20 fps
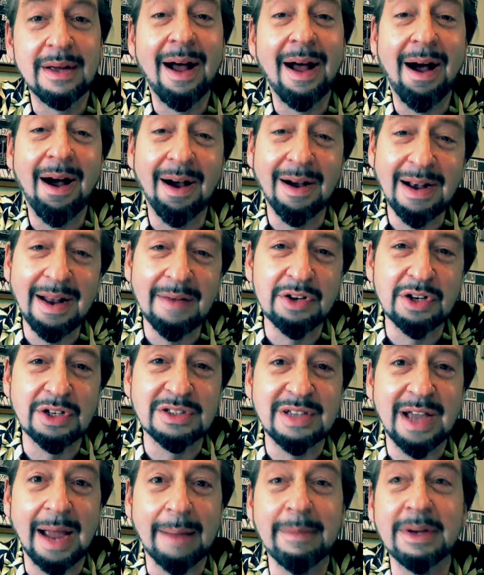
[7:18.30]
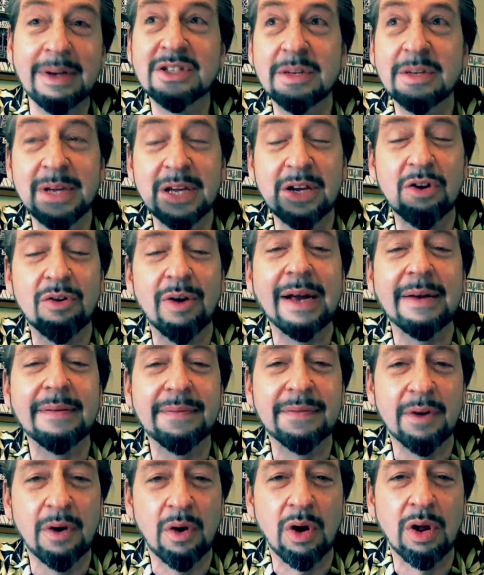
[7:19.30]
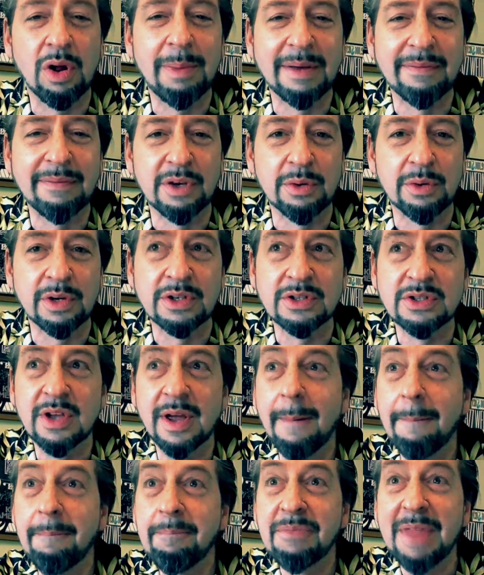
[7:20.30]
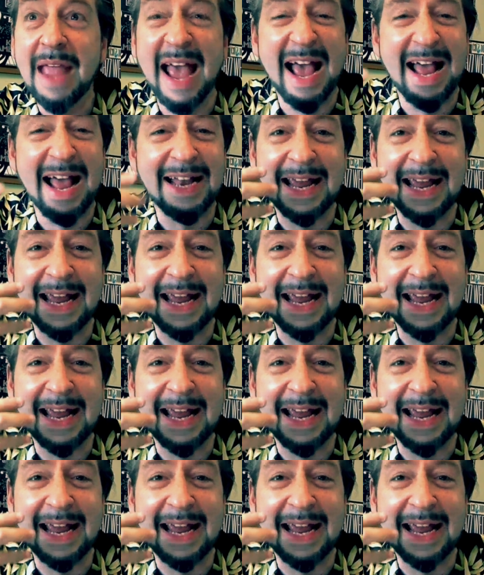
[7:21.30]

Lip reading: I'm going to have a good time, and it's going to be great for all my viewers. Right.